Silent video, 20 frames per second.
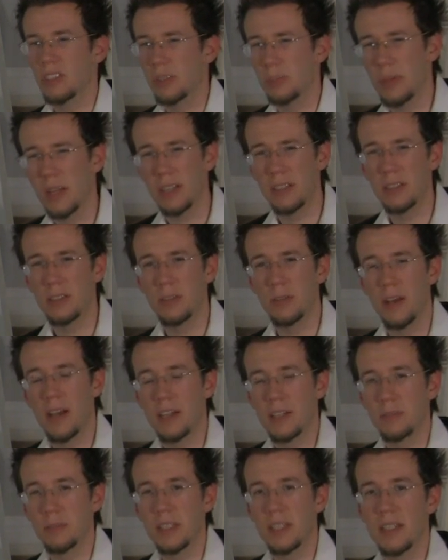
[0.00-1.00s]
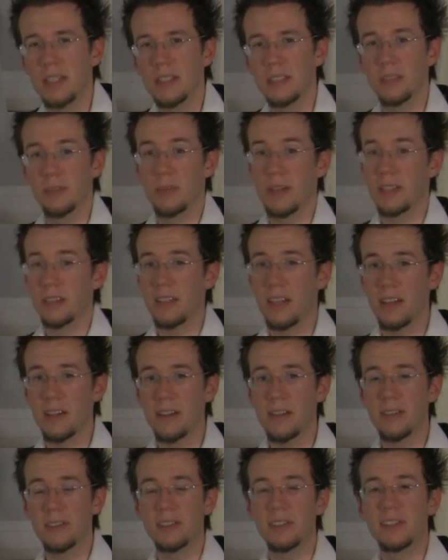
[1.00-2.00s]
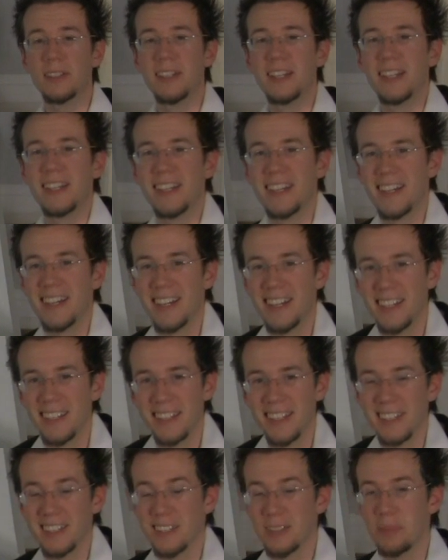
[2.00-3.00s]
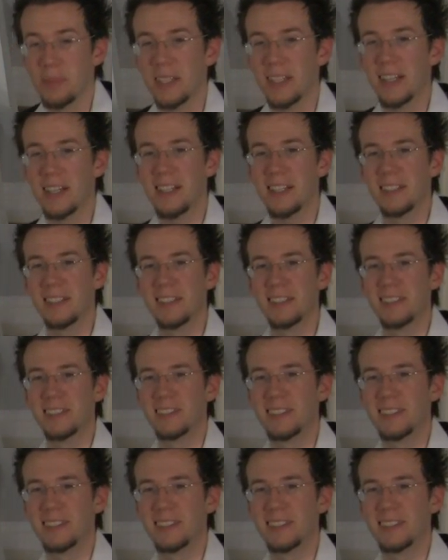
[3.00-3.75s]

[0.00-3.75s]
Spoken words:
Just pick 2 random keys and write that out, and that should be good.